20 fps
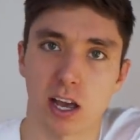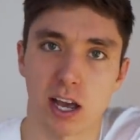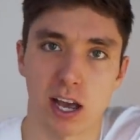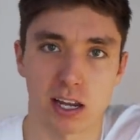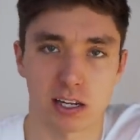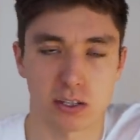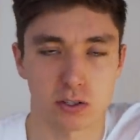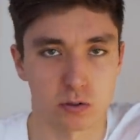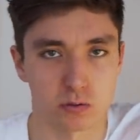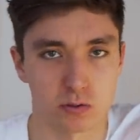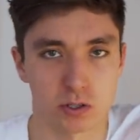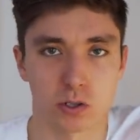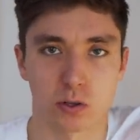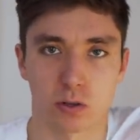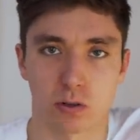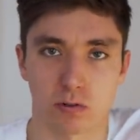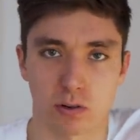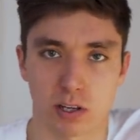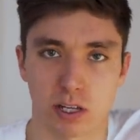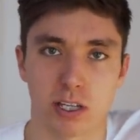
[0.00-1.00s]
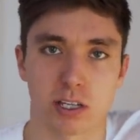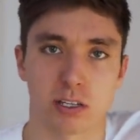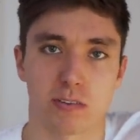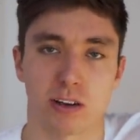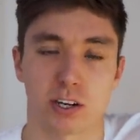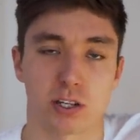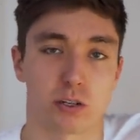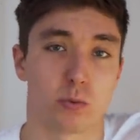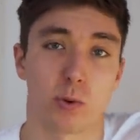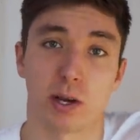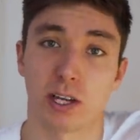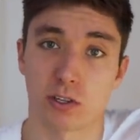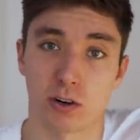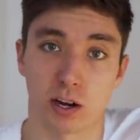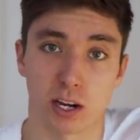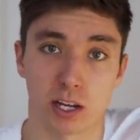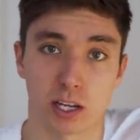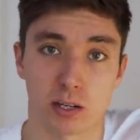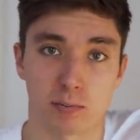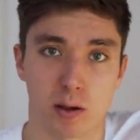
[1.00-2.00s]
I had sort of 2 or 3 years of actual weight
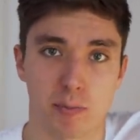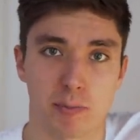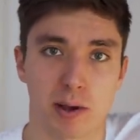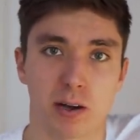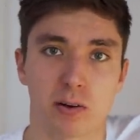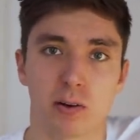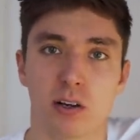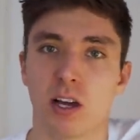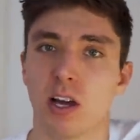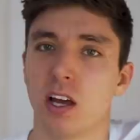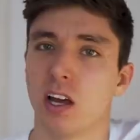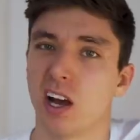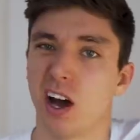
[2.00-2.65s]
training under my belt.